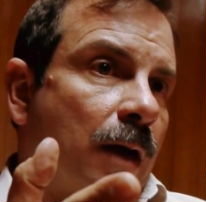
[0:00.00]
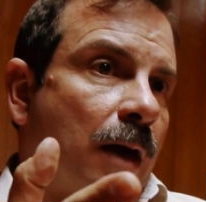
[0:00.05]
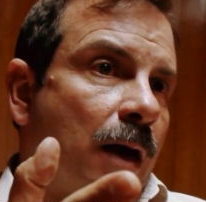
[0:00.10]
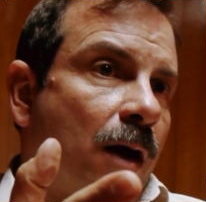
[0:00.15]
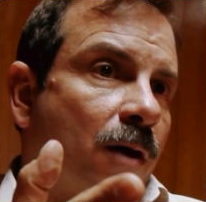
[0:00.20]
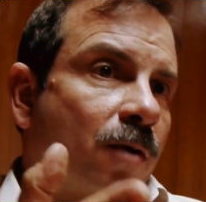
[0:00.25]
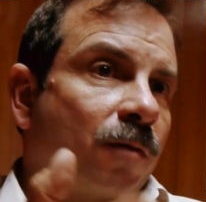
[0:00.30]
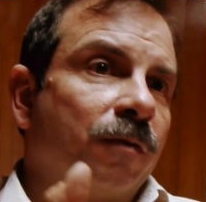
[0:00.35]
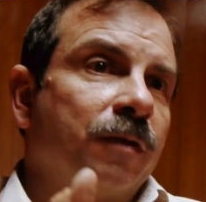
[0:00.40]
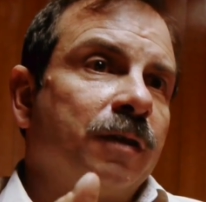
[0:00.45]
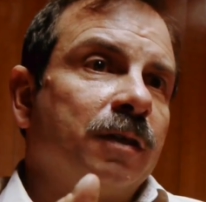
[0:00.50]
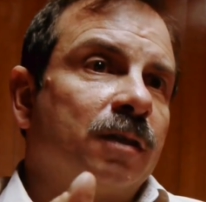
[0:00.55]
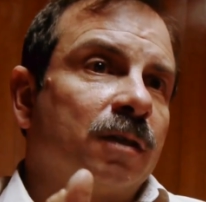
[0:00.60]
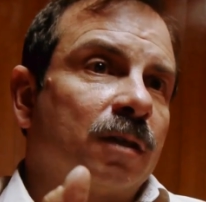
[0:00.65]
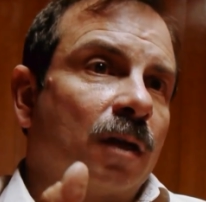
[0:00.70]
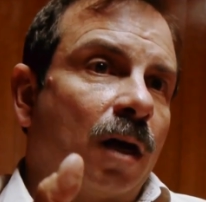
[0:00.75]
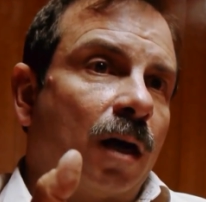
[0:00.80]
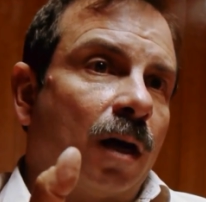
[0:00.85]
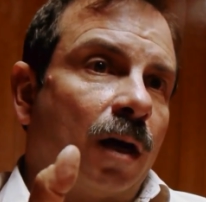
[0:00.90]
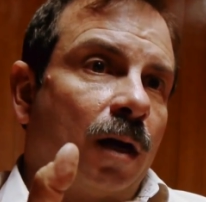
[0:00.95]
out of this
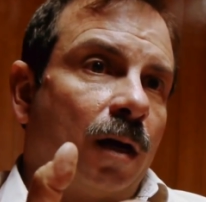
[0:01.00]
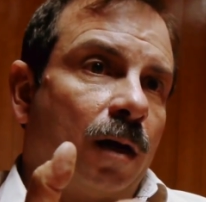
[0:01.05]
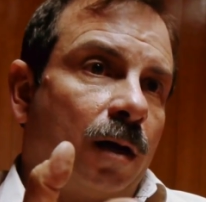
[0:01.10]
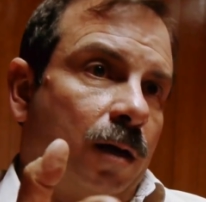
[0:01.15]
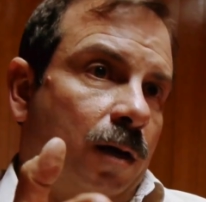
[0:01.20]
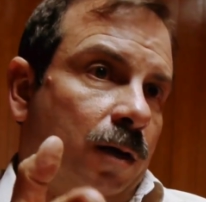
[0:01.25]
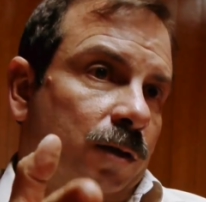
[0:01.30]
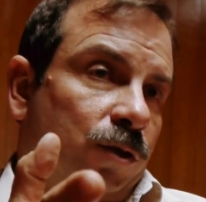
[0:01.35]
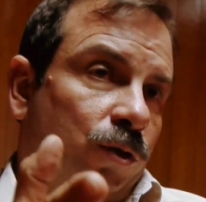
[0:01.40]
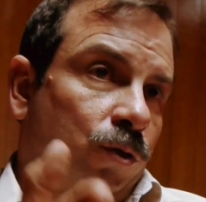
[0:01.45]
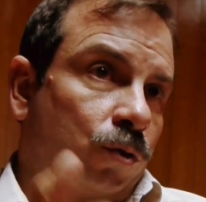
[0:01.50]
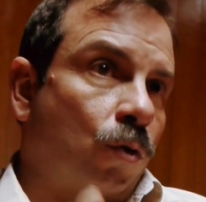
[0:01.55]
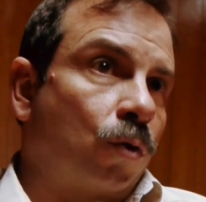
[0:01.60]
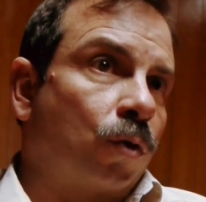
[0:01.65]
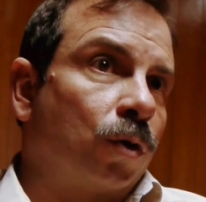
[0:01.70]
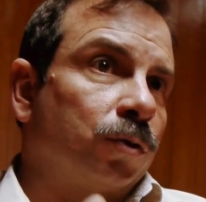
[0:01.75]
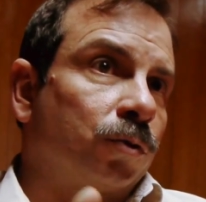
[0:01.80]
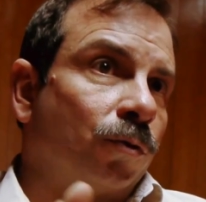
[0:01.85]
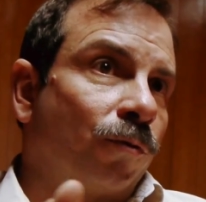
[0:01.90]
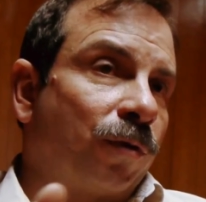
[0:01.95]
uh,
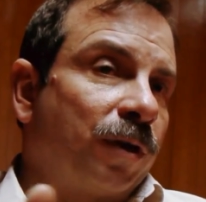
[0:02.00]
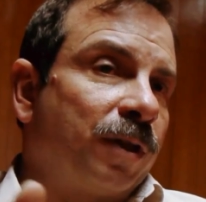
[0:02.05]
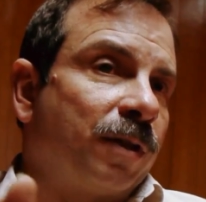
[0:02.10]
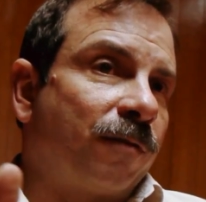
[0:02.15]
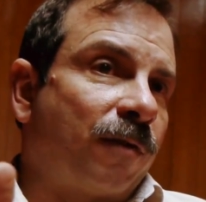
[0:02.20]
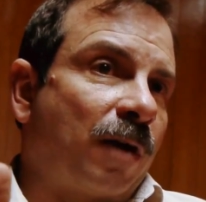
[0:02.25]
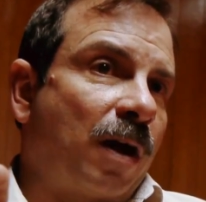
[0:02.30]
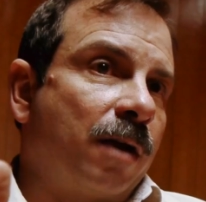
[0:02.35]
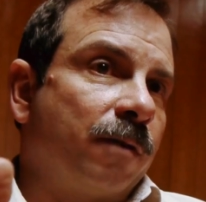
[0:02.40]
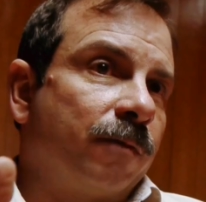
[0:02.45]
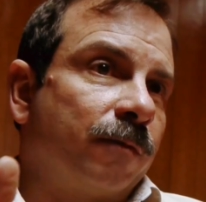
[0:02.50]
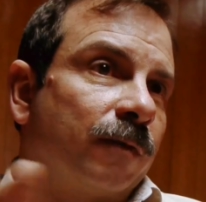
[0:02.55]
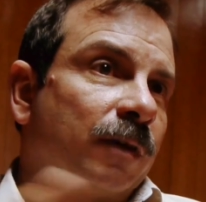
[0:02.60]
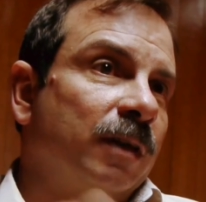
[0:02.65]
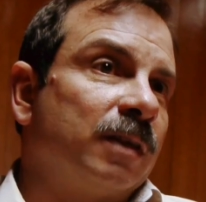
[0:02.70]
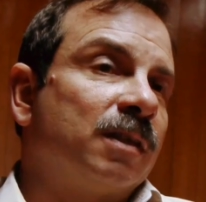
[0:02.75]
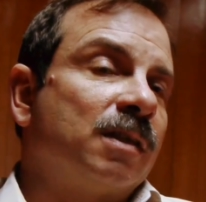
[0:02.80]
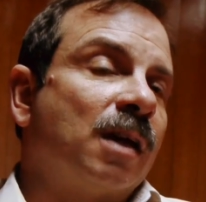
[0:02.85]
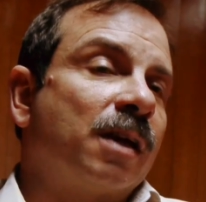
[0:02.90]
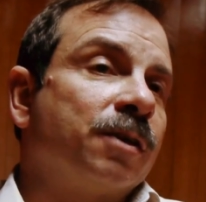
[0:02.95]
struggle to free the five
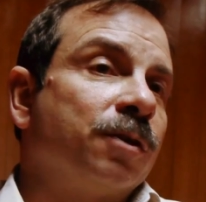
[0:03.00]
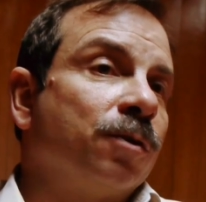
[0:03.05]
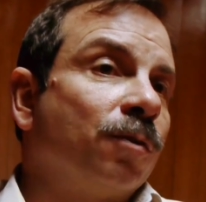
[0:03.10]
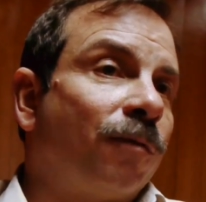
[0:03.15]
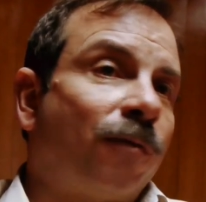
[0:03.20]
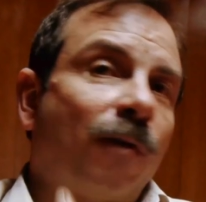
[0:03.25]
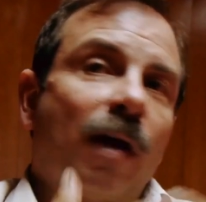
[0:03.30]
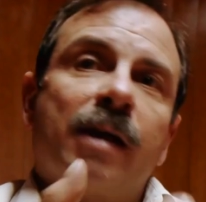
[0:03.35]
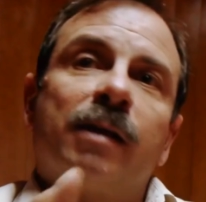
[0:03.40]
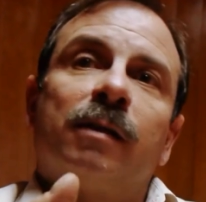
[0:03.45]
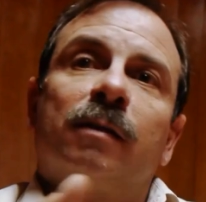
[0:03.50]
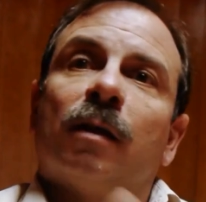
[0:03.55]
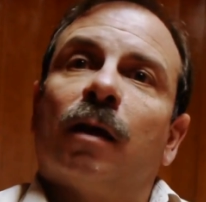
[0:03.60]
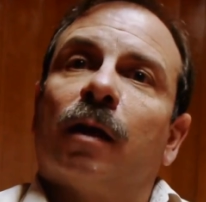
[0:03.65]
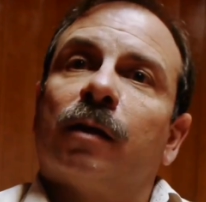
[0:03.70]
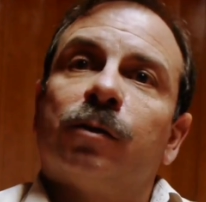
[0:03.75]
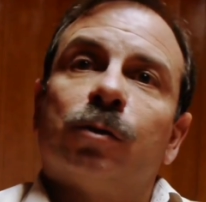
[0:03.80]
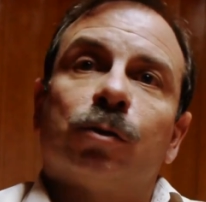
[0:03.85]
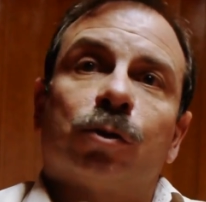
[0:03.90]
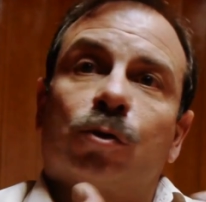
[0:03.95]
is that you fight
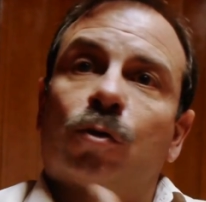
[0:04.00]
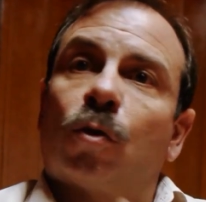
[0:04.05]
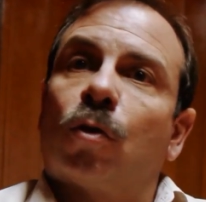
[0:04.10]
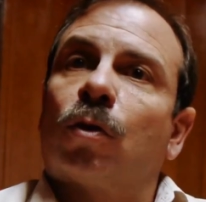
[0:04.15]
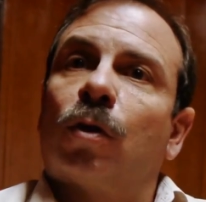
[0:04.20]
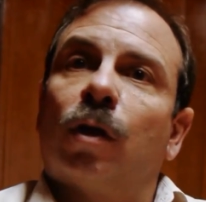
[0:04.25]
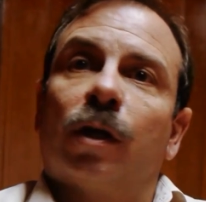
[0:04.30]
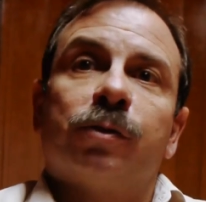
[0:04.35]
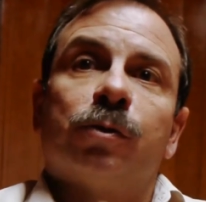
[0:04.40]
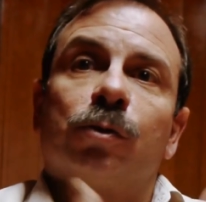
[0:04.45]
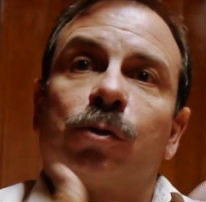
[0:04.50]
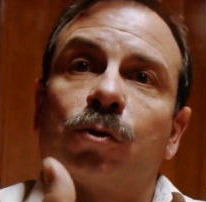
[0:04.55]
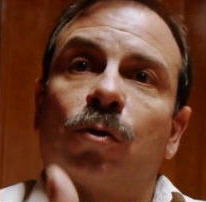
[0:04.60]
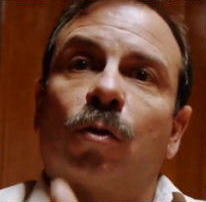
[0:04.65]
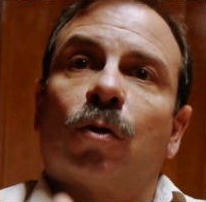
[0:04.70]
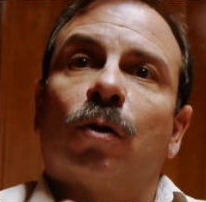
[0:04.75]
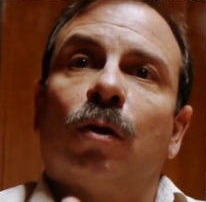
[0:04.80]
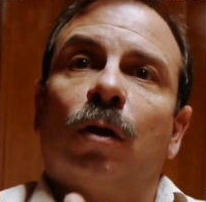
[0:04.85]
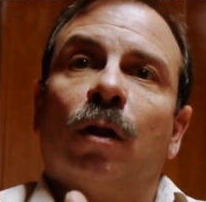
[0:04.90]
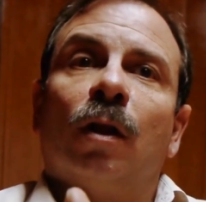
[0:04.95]
and you struggle and you
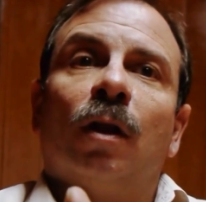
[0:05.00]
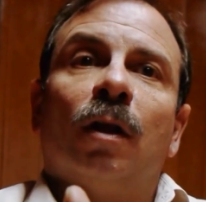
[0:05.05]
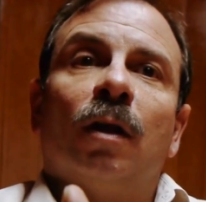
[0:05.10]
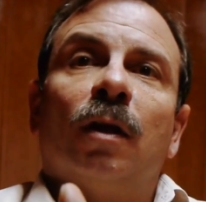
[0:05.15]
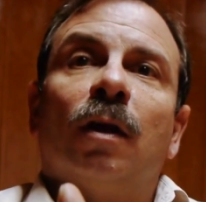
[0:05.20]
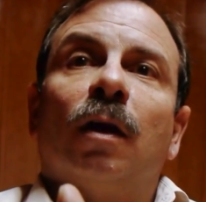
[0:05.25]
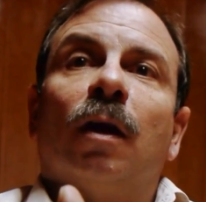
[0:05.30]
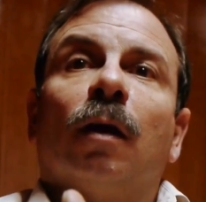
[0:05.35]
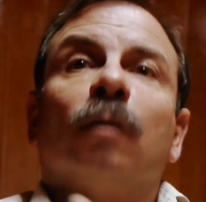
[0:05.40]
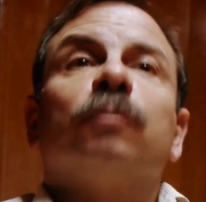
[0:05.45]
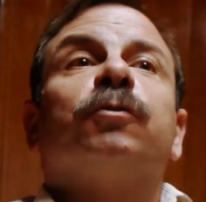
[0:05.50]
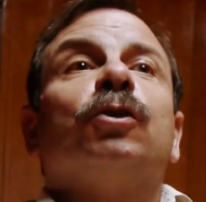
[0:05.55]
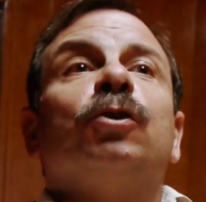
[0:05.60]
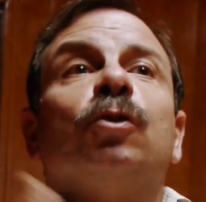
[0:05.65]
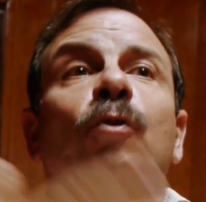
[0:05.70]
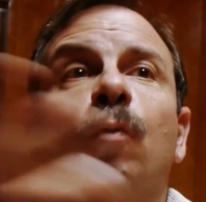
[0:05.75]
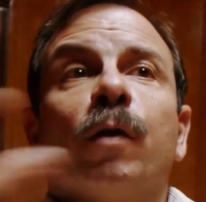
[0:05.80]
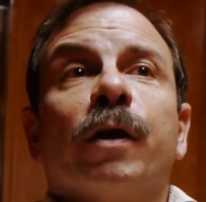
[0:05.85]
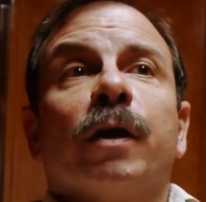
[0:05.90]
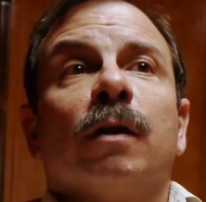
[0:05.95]
struggle until
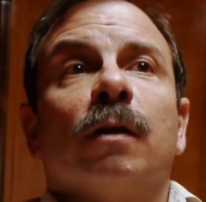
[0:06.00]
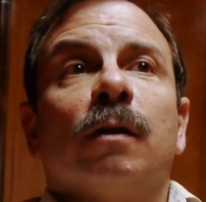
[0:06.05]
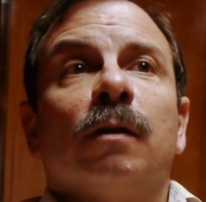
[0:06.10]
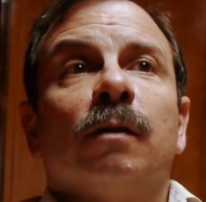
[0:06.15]
you win.